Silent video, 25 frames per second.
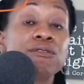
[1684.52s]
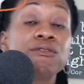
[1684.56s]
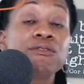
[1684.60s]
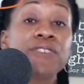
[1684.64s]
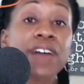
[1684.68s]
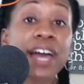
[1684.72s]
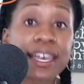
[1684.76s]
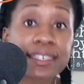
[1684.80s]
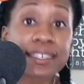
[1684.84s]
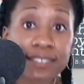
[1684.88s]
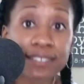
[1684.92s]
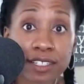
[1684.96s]

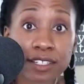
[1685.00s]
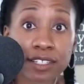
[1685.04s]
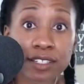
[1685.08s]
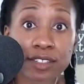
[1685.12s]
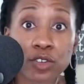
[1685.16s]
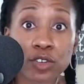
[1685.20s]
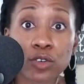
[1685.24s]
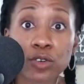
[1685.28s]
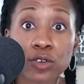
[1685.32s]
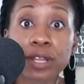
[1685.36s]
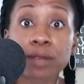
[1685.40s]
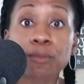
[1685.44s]
invest
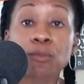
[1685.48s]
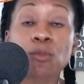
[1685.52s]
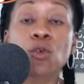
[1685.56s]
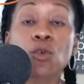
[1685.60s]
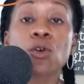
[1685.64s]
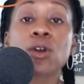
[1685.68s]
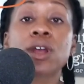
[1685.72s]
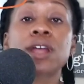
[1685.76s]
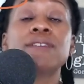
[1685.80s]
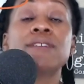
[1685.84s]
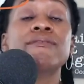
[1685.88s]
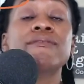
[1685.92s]
in learning
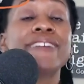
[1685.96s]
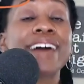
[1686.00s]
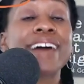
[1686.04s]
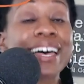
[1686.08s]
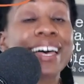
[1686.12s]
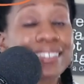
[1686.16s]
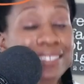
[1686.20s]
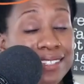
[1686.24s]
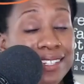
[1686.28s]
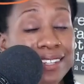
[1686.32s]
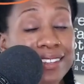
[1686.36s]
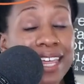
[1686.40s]
more,
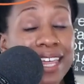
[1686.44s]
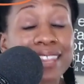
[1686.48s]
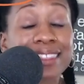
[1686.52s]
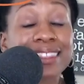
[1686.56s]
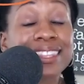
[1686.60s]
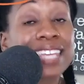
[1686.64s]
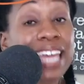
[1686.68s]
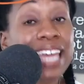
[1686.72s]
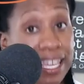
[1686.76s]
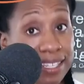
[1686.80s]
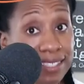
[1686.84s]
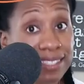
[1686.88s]
invest in
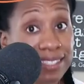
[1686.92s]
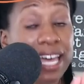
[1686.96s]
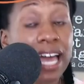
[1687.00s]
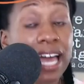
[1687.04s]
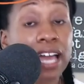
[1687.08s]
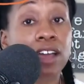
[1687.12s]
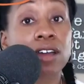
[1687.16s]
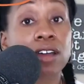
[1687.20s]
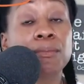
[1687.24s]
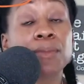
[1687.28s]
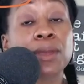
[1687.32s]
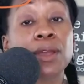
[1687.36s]
that. Yes,
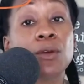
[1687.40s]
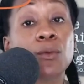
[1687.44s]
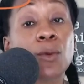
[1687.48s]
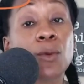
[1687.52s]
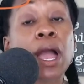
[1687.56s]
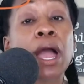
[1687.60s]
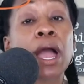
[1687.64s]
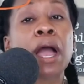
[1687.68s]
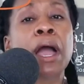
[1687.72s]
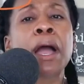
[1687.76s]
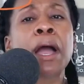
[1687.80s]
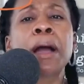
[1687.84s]
that could be, a,
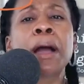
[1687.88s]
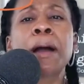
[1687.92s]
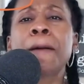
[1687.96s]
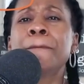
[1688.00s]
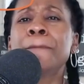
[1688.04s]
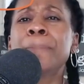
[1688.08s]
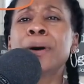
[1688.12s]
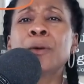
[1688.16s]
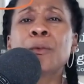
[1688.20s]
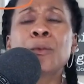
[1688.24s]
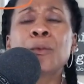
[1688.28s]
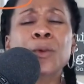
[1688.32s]

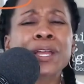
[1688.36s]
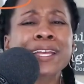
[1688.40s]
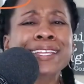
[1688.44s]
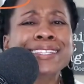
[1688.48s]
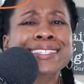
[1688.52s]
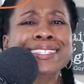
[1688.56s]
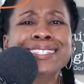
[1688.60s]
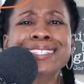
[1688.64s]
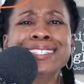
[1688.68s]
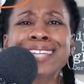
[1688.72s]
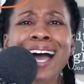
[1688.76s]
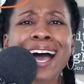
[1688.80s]
but
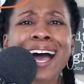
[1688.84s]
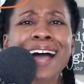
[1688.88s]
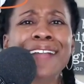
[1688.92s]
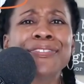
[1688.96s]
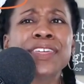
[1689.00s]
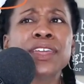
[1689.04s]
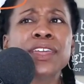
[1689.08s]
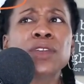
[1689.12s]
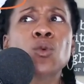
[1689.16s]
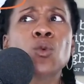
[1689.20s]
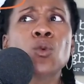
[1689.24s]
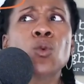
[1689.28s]
it's
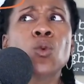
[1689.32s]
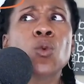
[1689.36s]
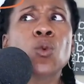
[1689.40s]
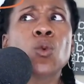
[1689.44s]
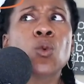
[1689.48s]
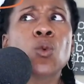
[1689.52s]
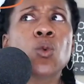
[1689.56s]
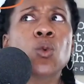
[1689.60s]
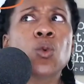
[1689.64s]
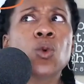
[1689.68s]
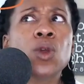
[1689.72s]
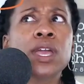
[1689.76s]
not that
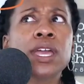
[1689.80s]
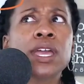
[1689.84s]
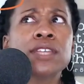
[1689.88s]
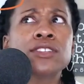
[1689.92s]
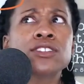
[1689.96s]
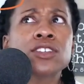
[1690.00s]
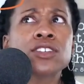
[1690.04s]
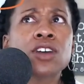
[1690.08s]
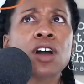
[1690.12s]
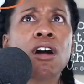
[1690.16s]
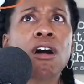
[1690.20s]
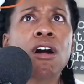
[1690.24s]

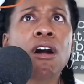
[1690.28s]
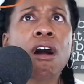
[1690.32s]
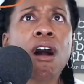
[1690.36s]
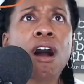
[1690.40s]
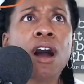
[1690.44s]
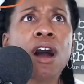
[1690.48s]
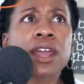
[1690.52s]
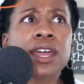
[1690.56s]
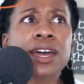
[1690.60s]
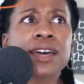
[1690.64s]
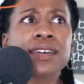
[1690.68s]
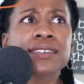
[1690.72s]
it's
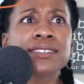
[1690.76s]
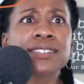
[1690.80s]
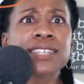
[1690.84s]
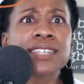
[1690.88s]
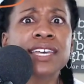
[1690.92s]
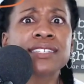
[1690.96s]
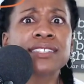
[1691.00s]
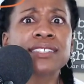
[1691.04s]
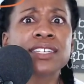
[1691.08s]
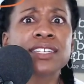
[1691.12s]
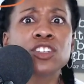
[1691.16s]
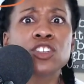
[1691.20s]
on
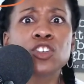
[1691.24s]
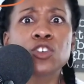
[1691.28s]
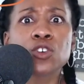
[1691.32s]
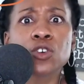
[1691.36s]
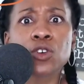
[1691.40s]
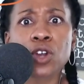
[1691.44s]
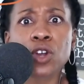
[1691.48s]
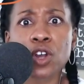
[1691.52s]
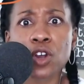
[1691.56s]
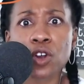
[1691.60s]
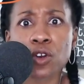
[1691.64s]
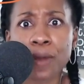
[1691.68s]
us as in
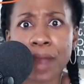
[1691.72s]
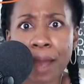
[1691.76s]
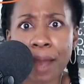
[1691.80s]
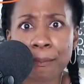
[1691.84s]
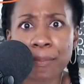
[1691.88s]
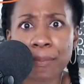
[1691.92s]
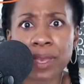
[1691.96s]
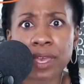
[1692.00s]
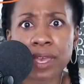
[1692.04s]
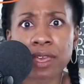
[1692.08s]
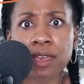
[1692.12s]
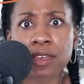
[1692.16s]
you're a
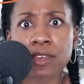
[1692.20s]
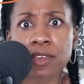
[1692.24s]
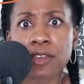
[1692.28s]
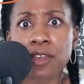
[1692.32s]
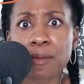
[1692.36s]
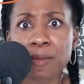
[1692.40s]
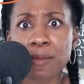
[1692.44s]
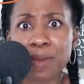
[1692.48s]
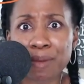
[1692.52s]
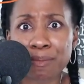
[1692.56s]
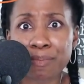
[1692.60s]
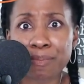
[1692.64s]
crappy
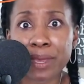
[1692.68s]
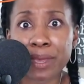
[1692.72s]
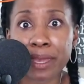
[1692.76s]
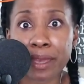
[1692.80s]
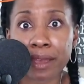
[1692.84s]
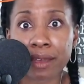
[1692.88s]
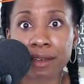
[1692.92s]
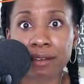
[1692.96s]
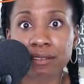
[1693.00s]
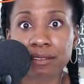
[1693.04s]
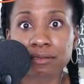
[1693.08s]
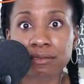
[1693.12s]
human
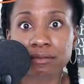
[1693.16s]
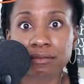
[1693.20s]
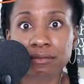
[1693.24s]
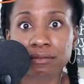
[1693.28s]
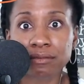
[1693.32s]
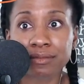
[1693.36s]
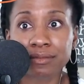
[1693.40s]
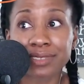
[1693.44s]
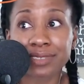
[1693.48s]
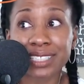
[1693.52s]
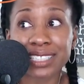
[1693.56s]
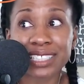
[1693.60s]
being.
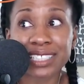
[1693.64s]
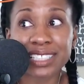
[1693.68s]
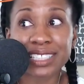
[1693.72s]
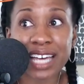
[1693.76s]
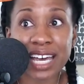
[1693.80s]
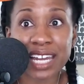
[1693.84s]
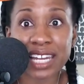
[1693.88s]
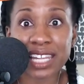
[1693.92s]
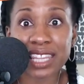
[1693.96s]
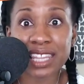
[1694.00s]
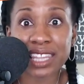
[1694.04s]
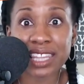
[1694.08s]

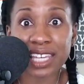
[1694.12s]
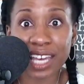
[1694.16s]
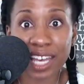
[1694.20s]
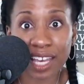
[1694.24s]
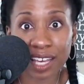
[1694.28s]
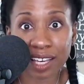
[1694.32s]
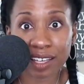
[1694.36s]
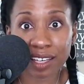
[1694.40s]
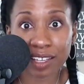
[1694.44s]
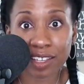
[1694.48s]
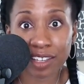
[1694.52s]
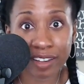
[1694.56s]
It's not a
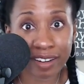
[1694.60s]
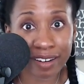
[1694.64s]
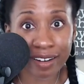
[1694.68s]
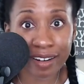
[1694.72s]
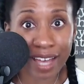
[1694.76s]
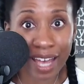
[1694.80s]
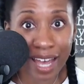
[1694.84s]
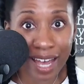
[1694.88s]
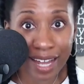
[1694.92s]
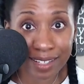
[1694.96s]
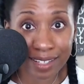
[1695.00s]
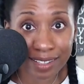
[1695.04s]
thing.
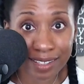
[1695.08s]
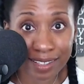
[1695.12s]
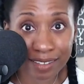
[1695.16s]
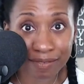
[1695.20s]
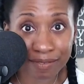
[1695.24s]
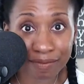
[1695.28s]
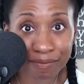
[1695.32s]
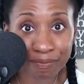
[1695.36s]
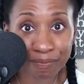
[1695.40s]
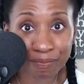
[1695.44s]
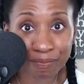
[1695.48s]
You're not.